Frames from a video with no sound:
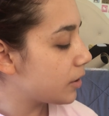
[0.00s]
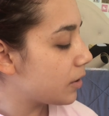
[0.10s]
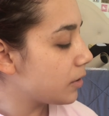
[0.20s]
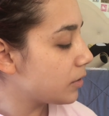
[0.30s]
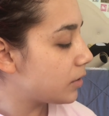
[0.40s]

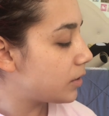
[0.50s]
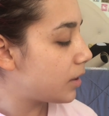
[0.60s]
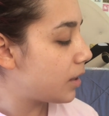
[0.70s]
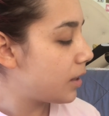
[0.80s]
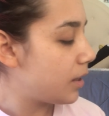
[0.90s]
goes,
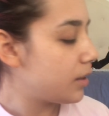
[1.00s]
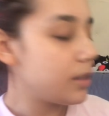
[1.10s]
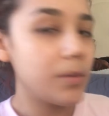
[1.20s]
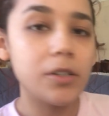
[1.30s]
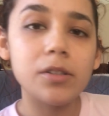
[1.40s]

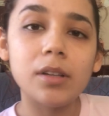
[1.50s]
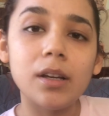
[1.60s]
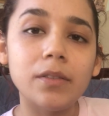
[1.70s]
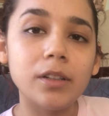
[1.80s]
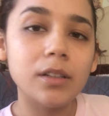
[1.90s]
D major
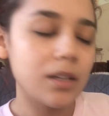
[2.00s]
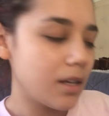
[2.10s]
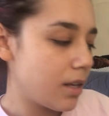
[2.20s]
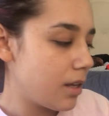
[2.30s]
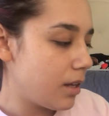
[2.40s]
7.
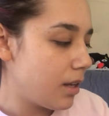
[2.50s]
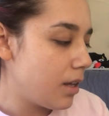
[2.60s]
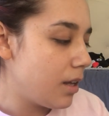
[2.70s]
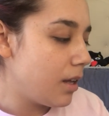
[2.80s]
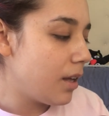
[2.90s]

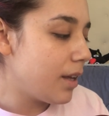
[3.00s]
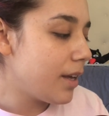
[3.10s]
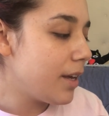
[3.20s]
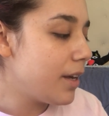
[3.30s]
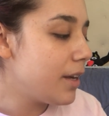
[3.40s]
It's